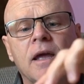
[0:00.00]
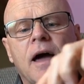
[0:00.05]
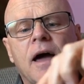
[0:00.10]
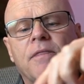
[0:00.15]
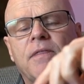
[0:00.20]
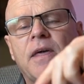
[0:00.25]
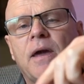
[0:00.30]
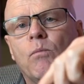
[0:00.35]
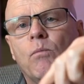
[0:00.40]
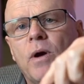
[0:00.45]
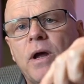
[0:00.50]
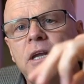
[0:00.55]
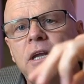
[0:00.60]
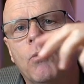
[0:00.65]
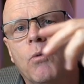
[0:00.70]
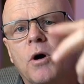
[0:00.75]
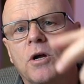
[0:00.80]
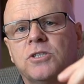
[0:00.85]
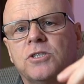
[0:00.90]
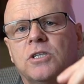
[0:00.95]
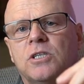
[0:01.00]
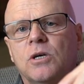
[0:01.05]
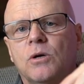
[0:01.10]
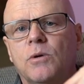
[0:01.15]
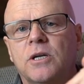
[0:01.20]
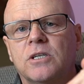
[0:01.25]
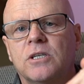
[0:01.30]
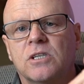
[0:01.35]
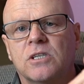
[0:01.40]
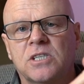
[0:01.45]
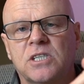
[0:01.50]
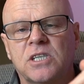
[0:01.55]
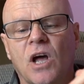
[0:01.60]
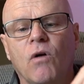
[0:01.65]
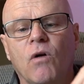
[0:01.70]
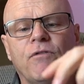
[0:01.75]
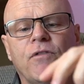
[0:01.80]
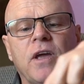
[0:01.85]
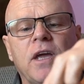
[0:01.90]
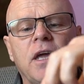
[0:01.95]
and then when you want to do it as a
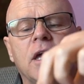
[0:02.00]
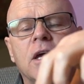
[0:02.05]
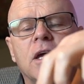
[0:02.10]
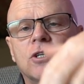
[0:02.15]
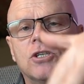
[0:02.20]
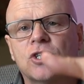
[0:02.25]
selfie,